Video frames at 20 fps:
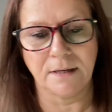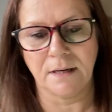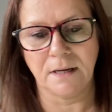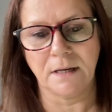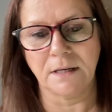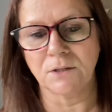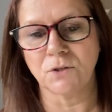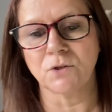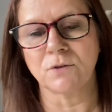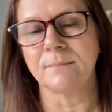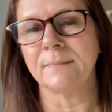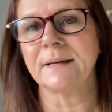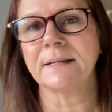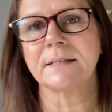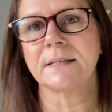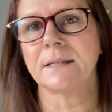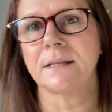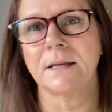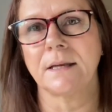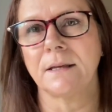it doesn't
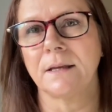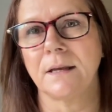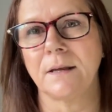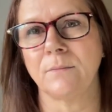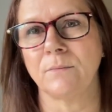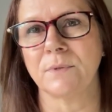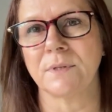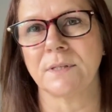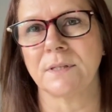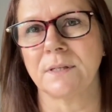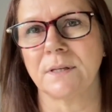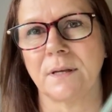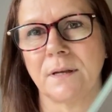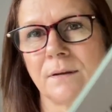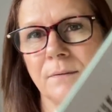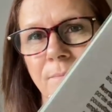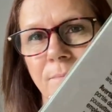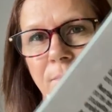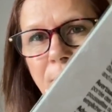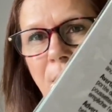matter that it was
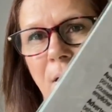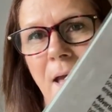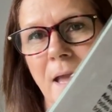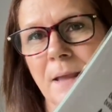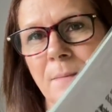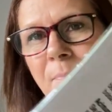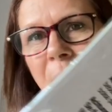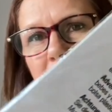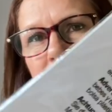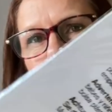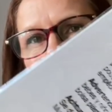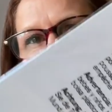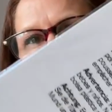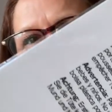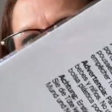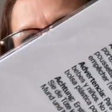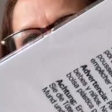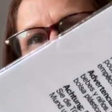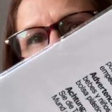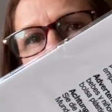
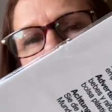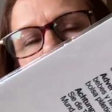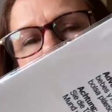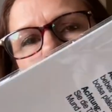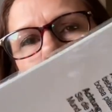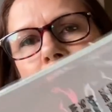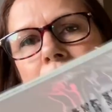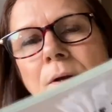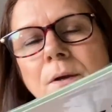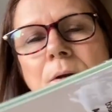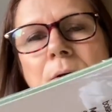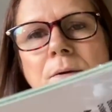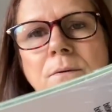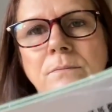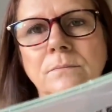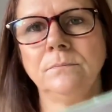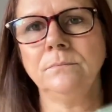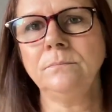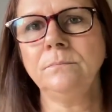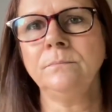£8
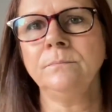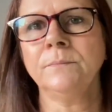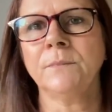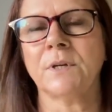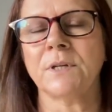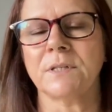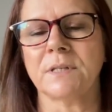because